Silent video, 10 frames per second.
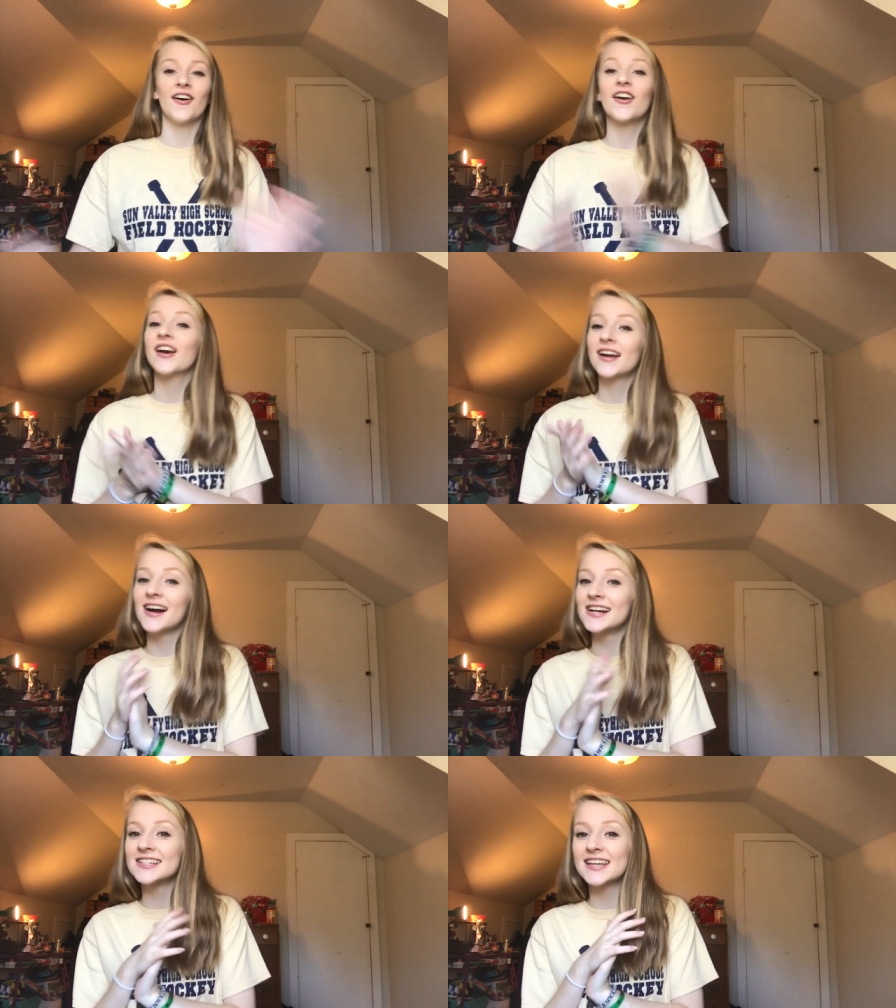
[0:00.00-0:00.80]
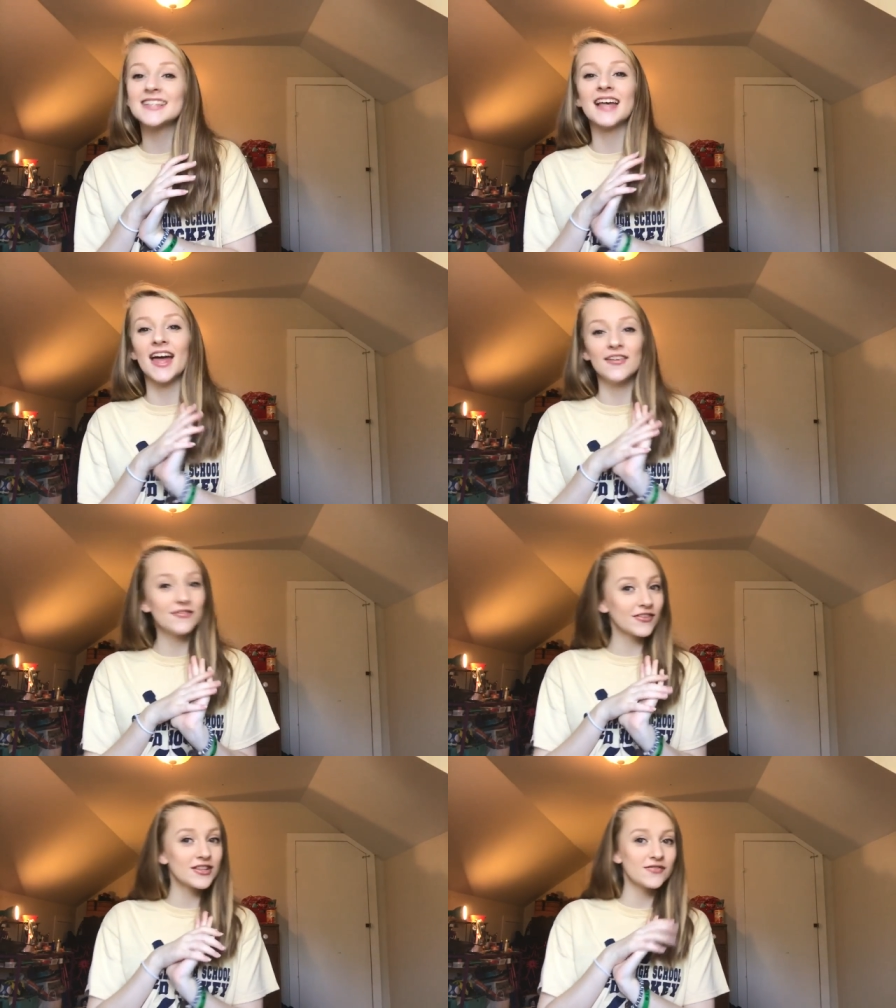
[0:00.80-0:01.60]
all right guys that is the
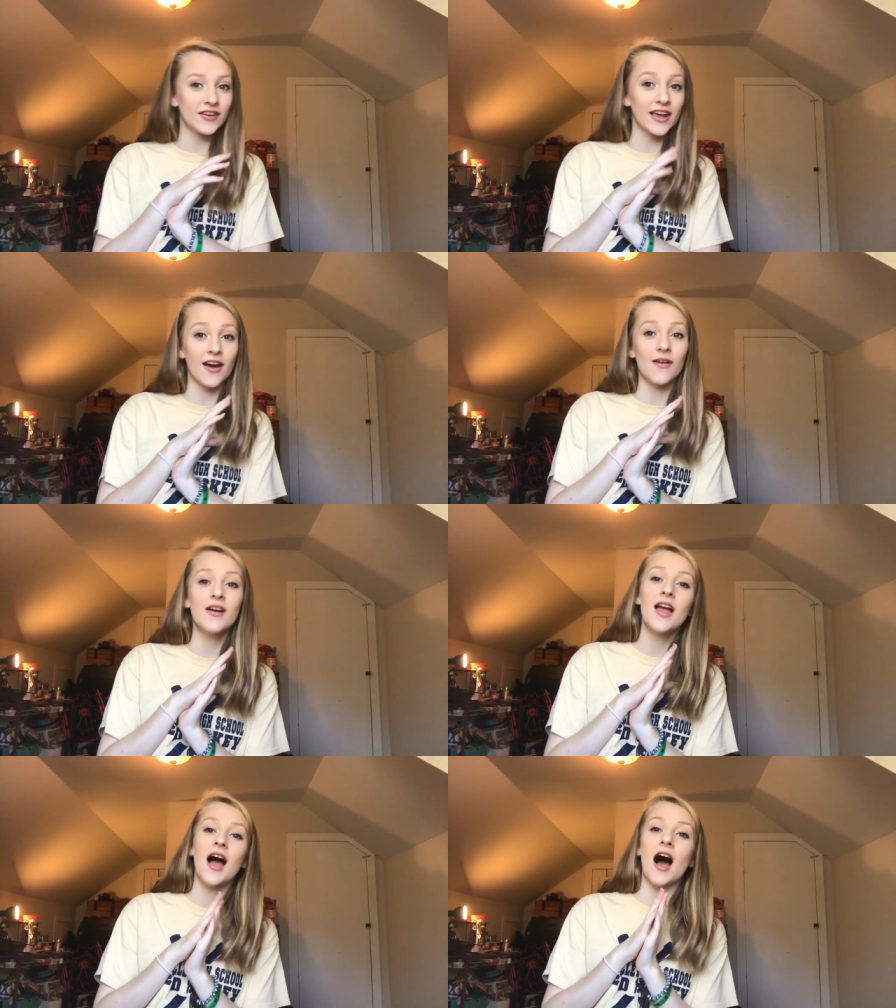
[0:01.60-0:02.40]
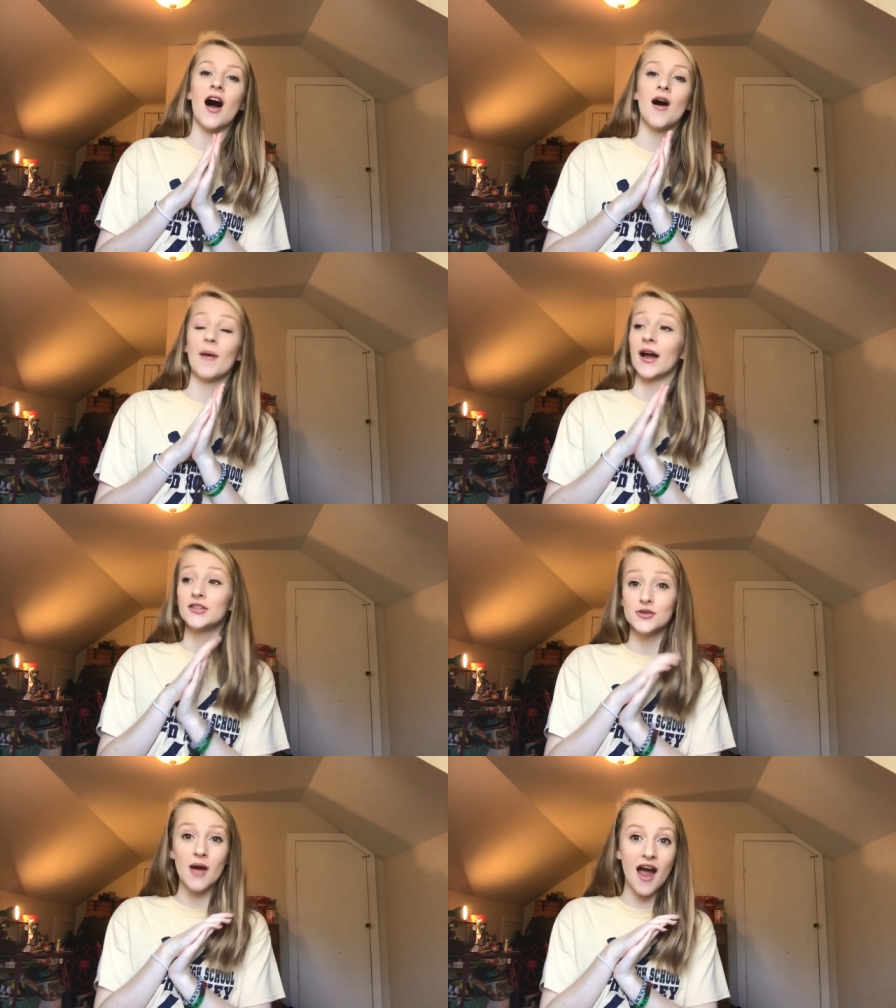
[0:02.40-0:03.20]
end for this video um, I
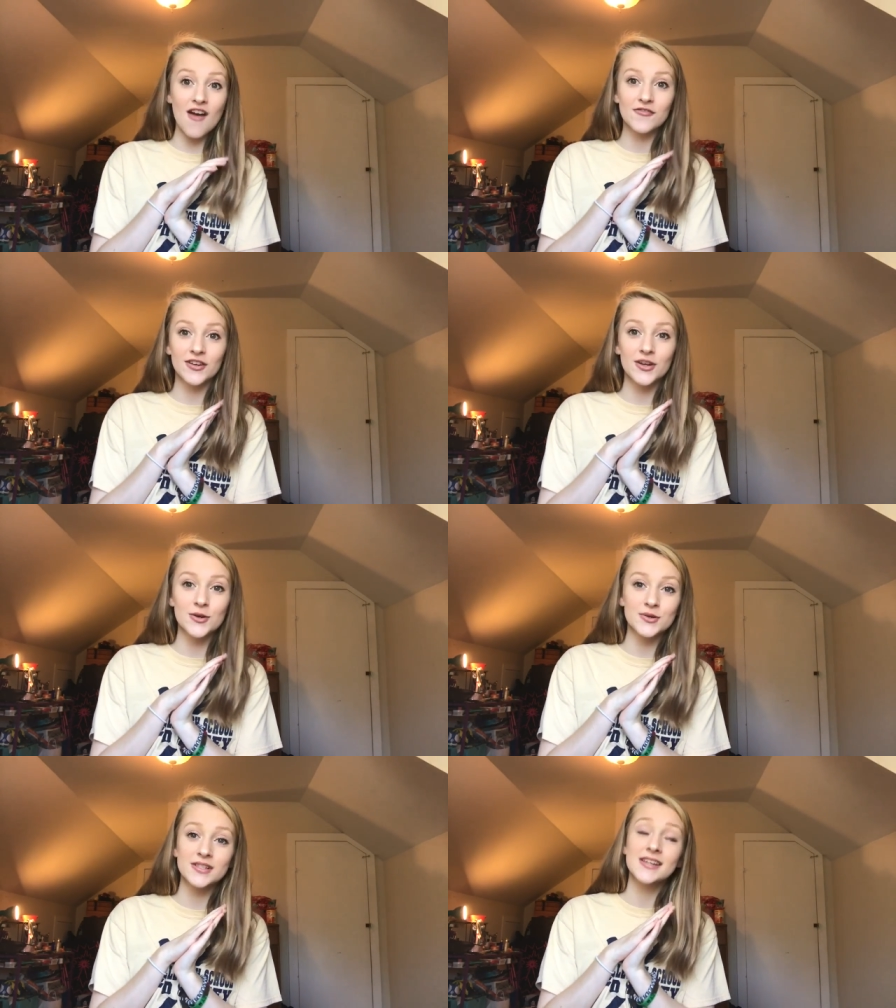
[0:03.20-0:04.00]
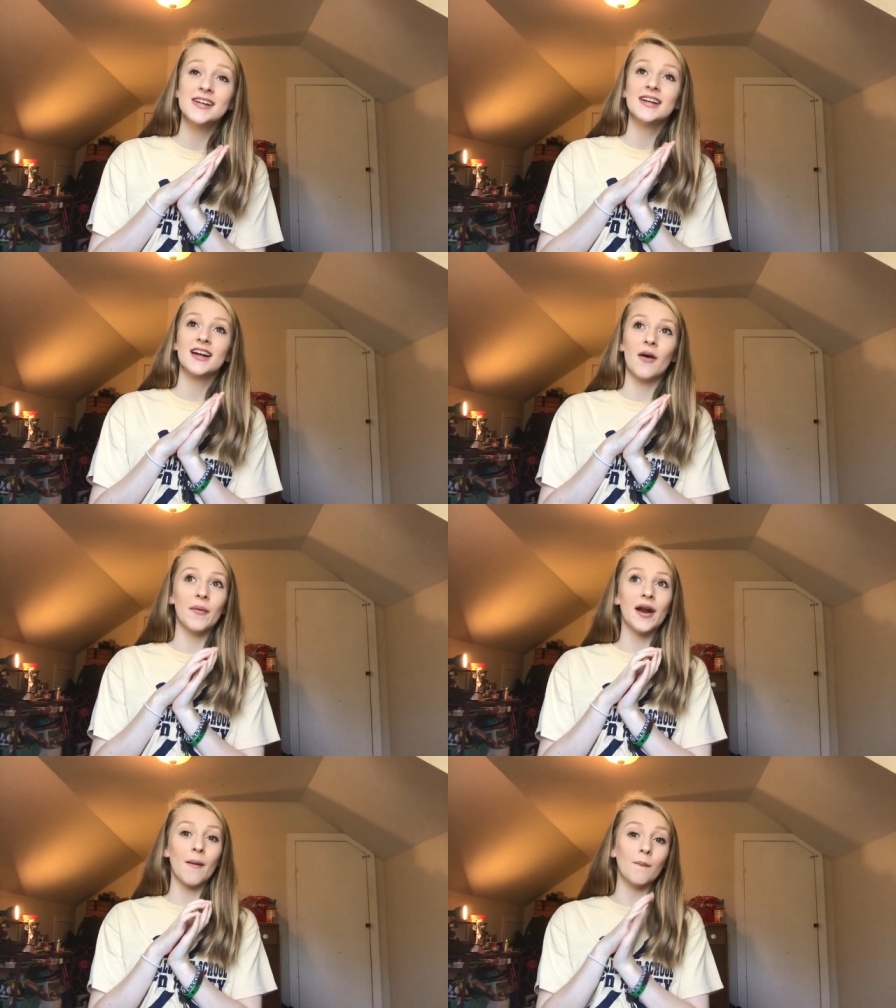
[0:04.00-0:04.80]
do have videos
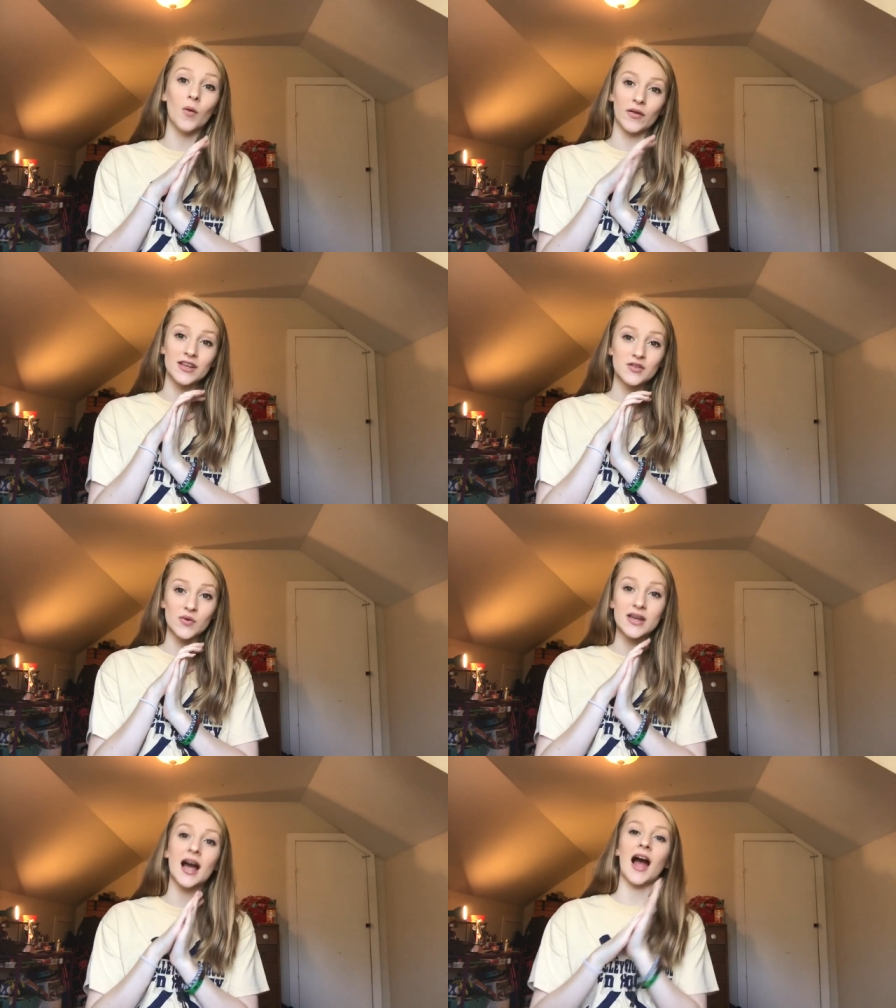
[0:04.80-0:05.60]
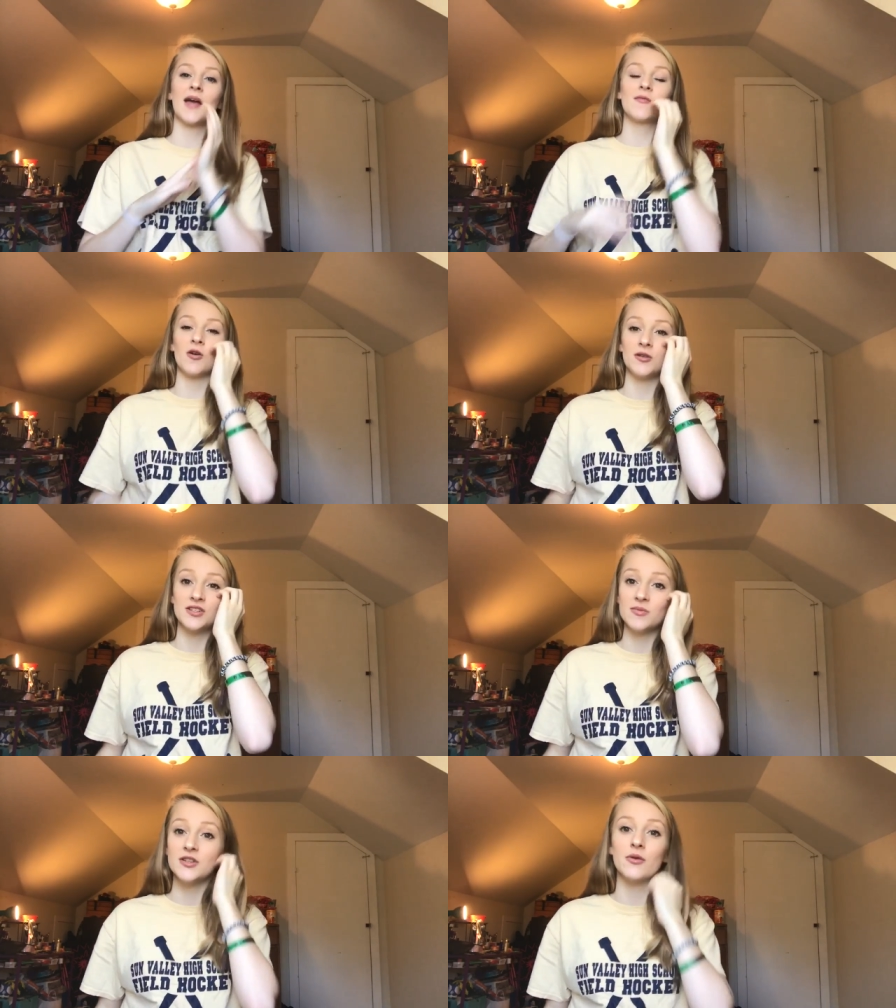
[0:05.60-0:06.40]
coming up more this week. I am going
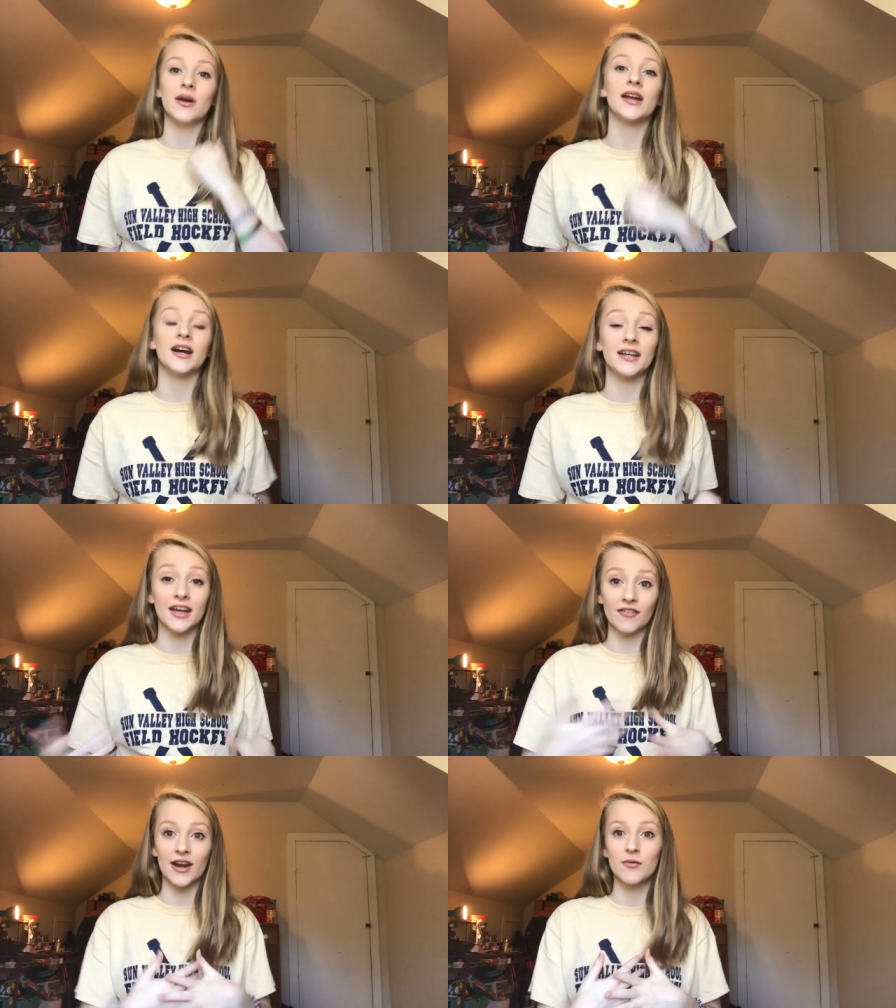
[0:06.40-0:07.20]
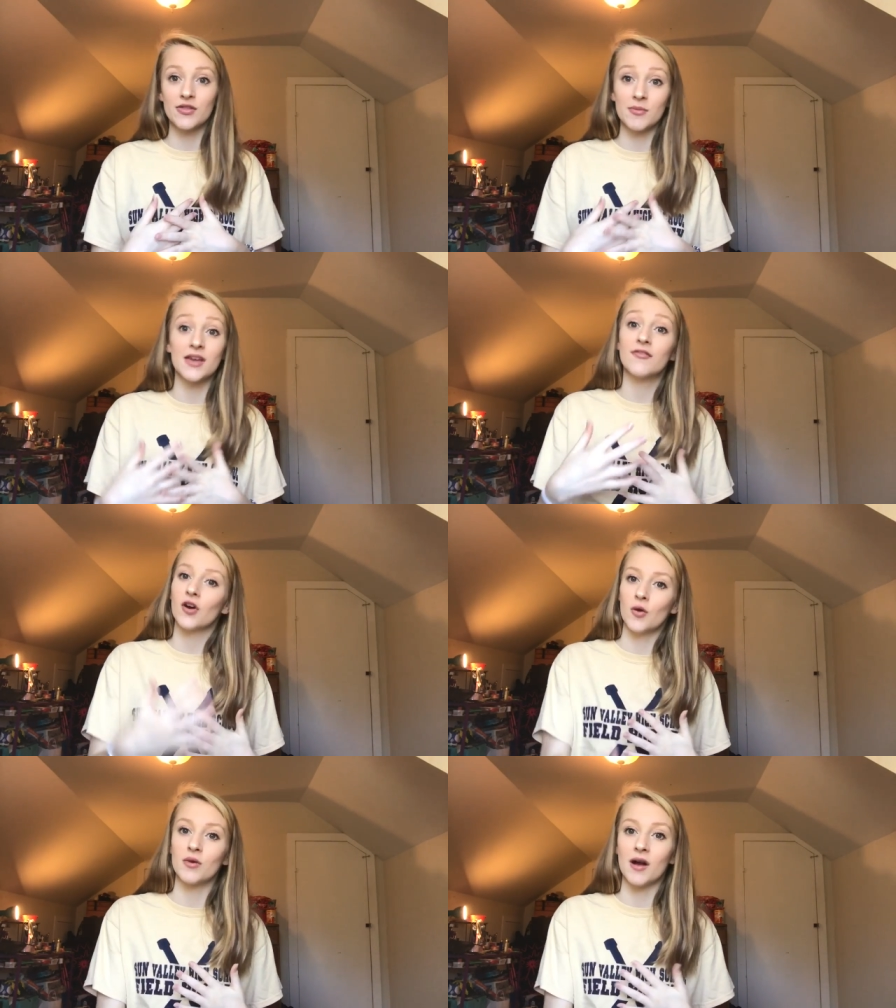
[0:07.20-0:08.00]
to be doing a get ready with me
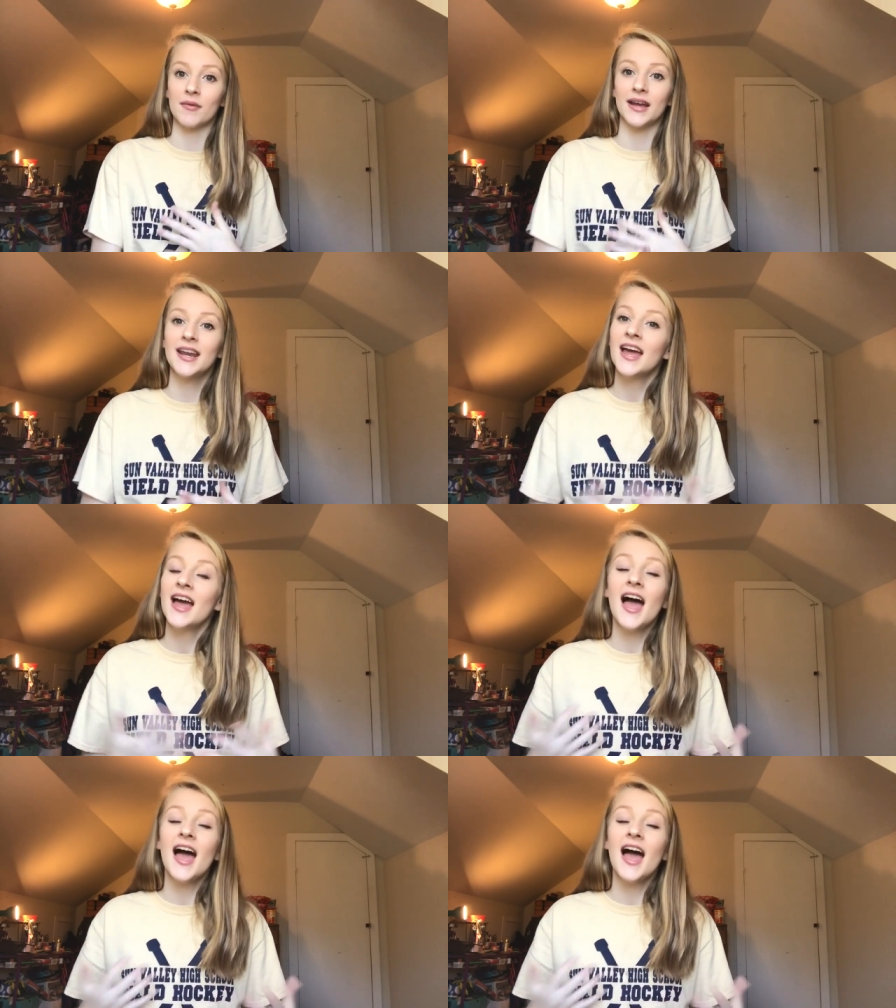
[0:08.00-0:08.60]
for homecoming